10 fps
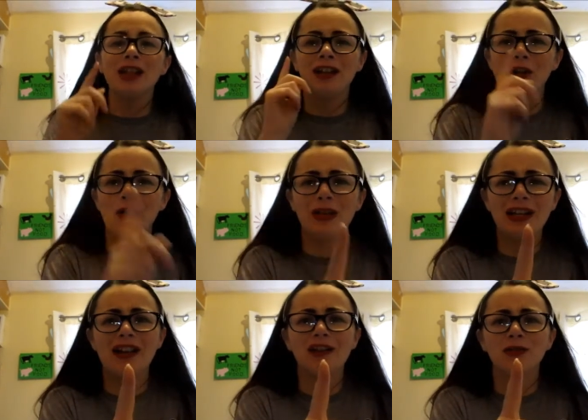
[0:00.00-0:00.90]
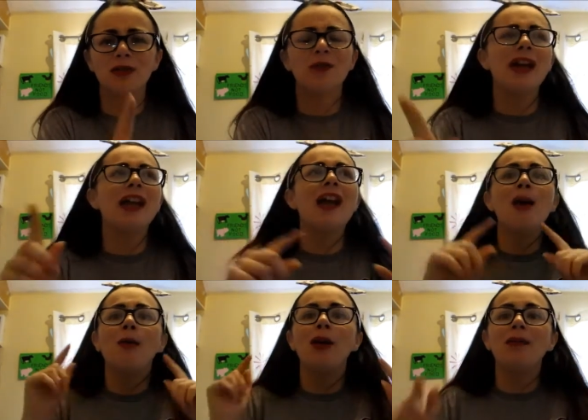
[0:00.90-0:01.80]
And I don't mean that in a dirty way.
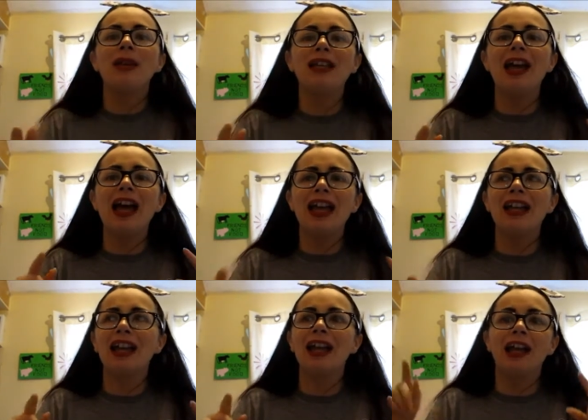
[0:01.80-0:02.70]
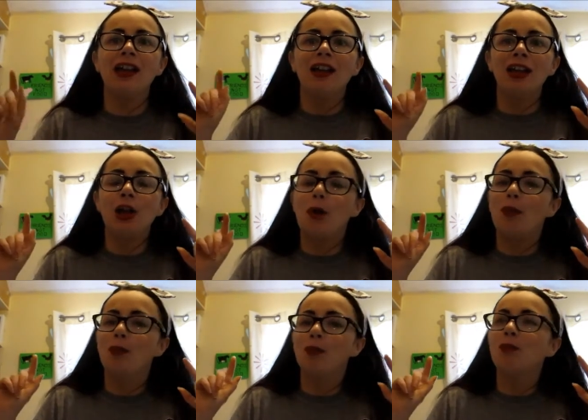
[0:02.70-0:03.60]
But I mean that in a, you know,